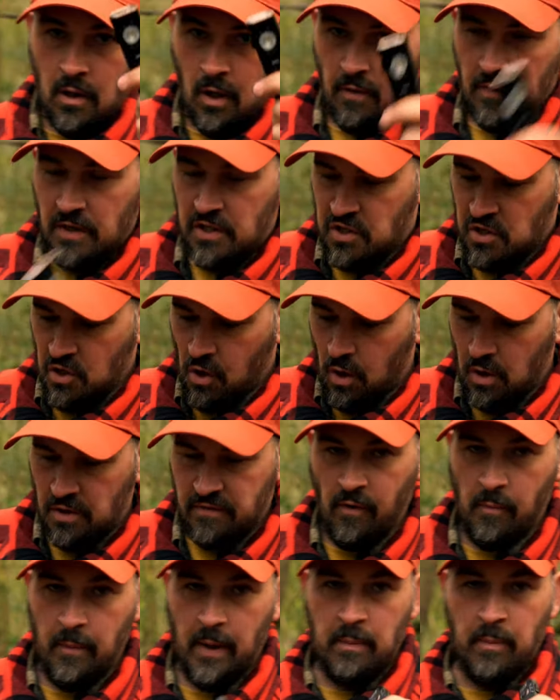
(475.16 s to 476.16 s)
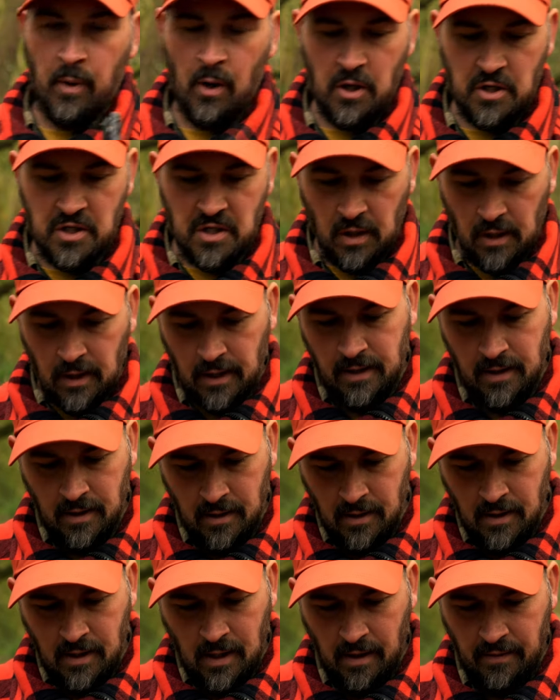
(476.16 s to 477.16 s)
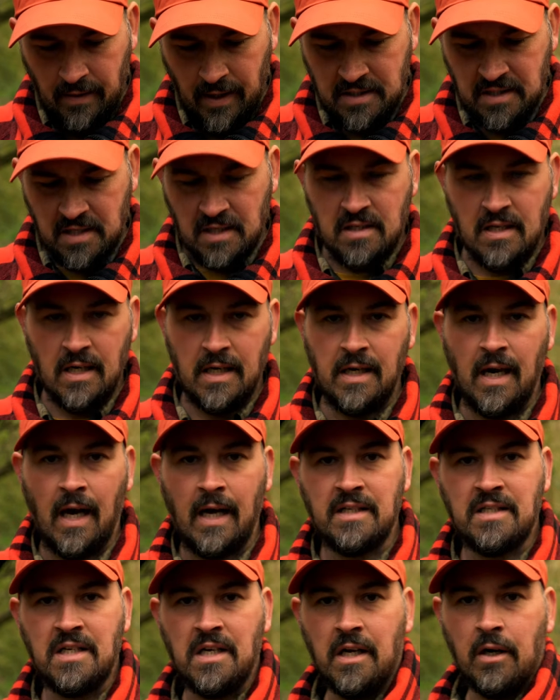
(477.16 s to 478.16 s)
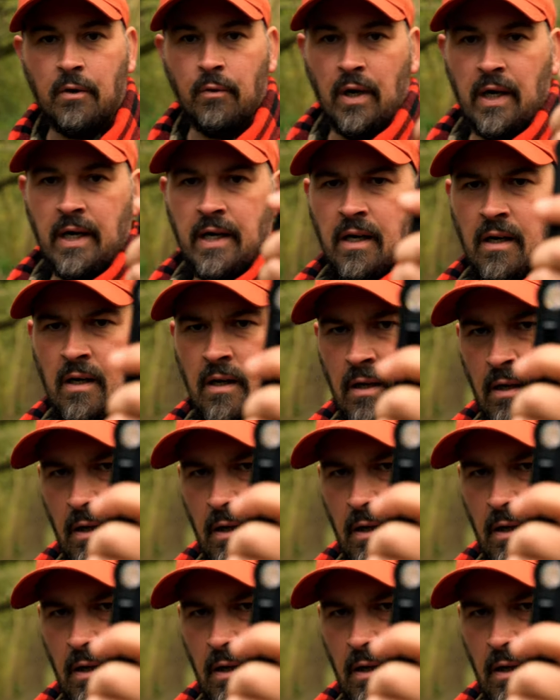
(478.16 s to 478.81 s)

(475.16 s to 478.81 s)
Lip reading: on this torch for me personally, and that is the 90 degree